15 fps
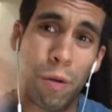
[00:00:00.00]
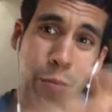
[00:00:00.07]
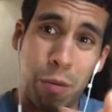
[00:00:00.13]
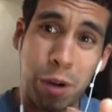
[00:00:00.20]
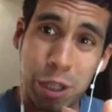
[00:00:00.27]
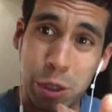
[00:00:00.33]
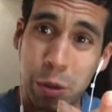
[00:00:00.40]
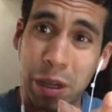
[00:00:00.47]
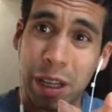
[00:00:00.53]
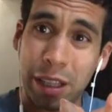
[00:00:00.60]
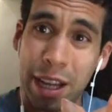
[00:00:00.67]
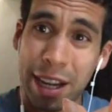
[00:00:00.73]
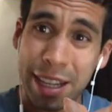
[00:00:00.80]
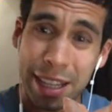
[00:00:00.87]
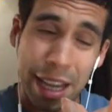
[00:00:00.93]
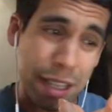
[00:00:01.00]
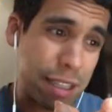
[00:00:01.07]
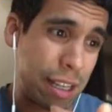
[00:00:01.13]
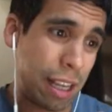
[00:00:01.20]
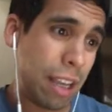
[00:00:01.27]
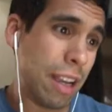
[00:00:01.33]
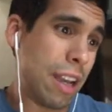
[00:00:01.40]
We're doing a lot of
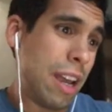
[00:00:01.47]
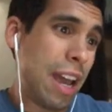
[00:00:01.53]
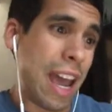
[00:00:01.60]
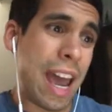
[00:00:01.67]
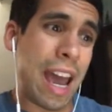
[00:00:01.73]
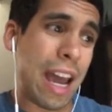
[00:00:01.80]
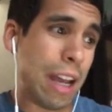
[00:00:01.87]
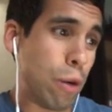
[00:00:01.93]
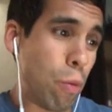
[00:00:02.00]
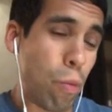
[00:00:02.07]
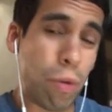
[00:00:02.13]
guessing and